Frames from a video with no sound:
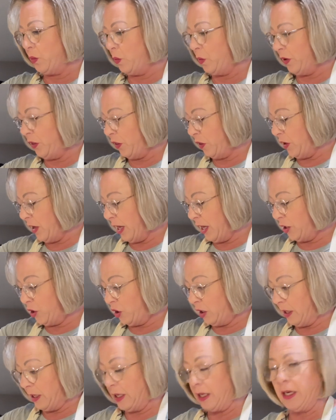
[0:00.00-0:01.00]
with the
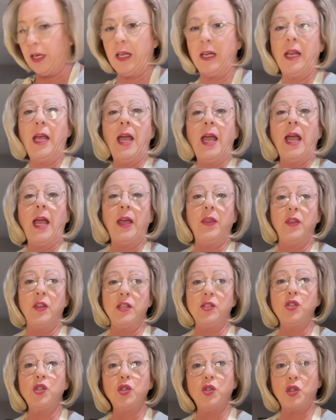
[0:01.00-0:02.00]
onion in it, and
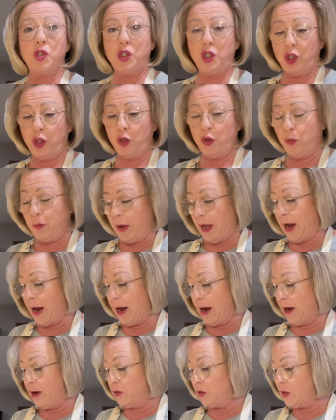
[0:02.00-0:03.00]
this is 2
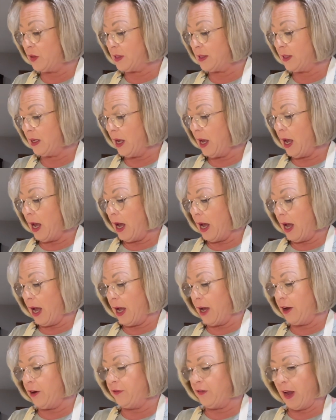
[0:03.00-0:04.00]
pounds
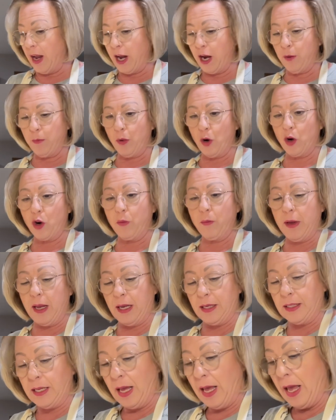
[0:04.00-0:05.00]
of hamburger
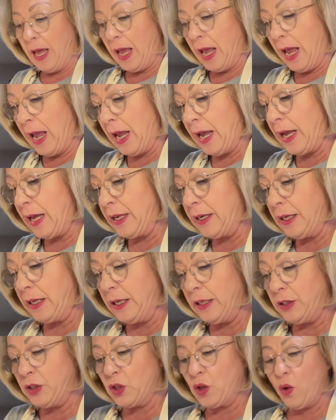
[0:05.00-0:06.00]
meat. And
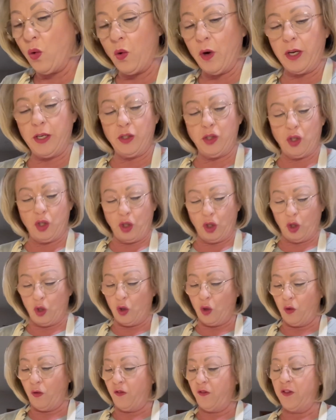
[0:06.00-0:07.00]
it's going
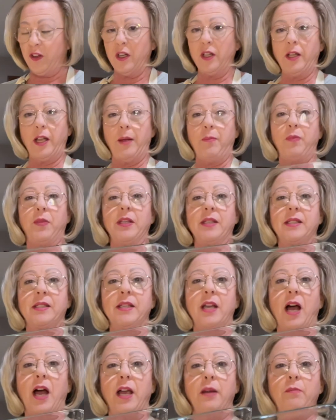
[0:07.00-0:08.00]
to fill up this
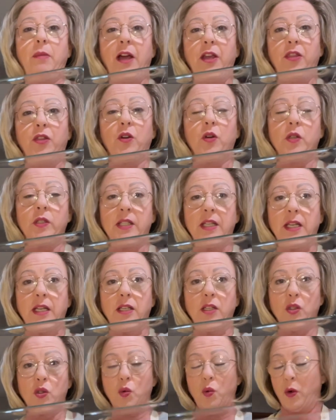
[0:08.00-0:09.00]
9 by
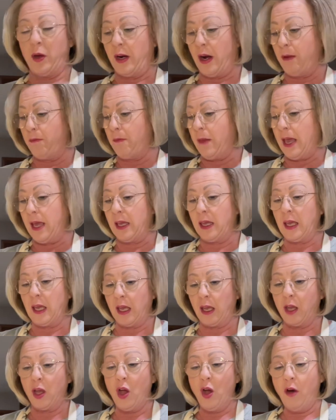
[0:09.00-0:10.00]
13 is what I'm
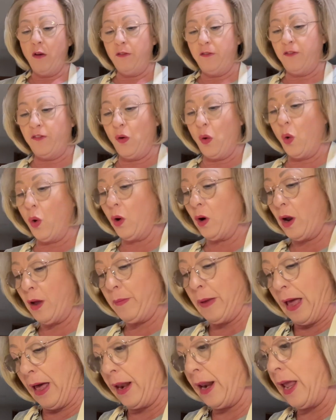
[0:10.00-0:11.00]
making for
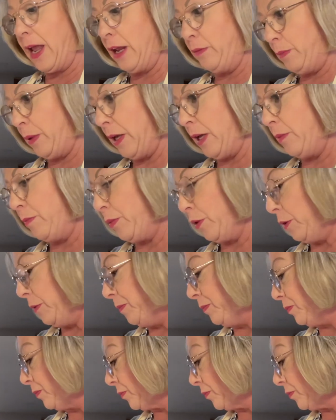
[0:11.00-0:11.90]
about 8 people.